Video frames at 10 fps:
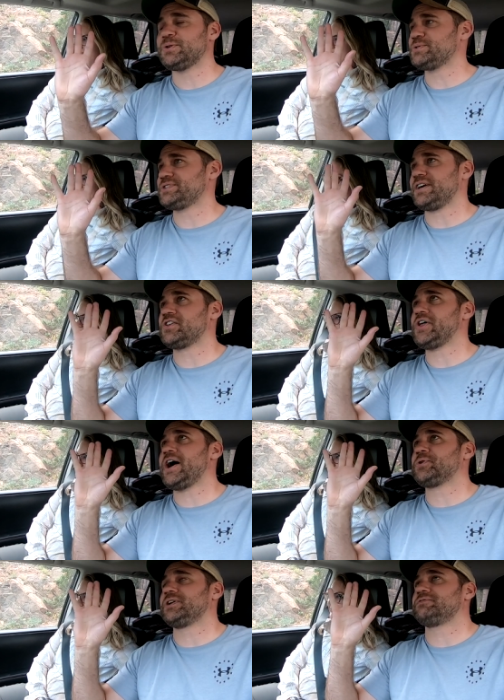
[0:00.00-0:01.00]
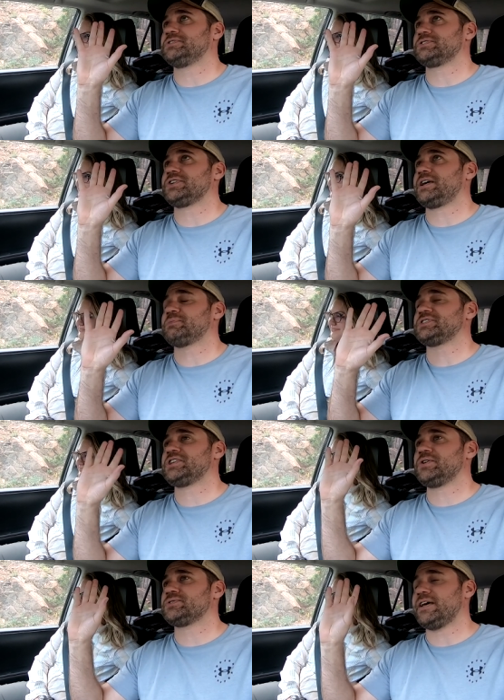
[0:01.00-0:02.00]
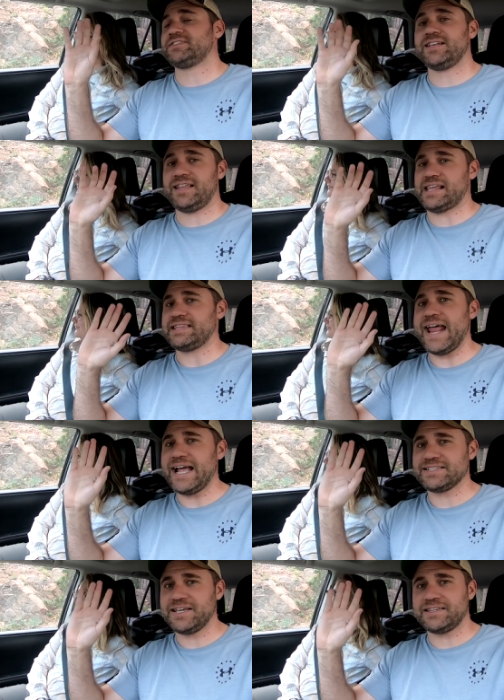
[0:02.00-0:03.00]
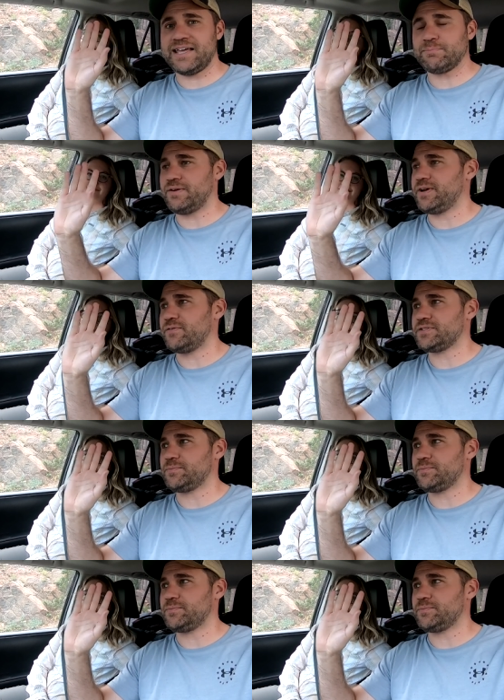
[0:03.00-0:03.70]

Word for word: you see a cloud of just like mosquitoes i've seen it like gnats like that but i've never seen